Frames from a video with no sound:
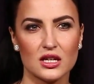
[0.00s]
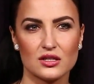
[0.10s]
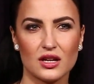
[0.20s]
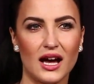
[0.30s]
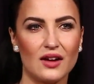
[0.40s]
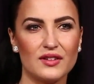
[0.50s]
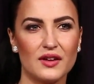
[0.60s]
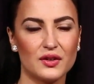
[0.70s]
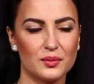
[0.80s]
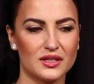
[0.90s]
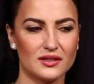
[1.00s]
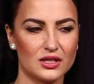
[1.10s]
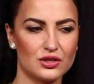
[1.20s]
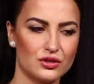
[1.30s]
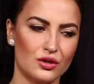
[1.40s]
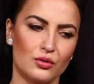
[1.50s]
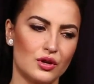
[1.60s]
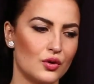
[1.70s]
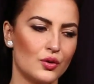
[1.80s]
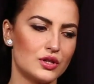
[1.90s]
So I have never been that, you know,
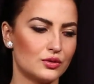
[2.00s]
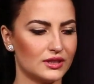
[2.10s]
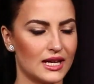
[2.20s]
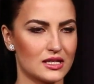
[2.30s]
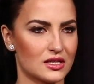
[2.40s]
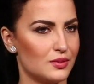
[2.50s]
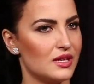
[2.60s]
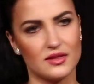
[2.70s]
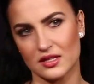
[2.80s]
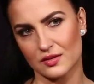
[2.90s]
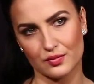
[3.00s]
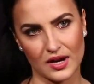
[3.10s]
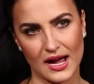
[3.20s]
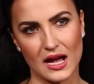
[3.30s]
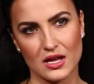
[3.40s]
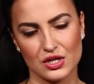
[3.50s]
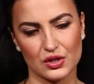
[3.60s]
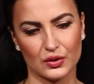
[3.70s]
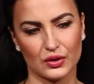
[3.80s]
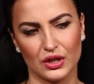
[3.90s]
no, it only has to be this brand
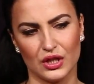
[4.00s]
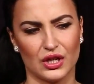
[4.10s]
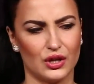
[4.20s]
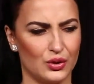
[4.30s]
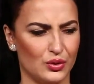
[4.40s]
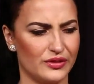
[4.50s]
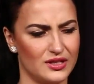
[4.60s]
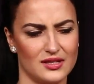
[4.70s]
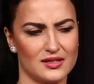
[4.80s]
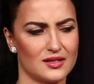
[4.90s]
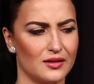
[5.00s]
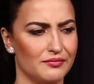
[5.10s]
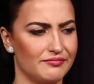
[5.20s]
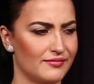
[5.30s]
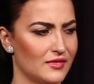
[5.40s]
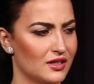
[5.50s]
or, oh, this is some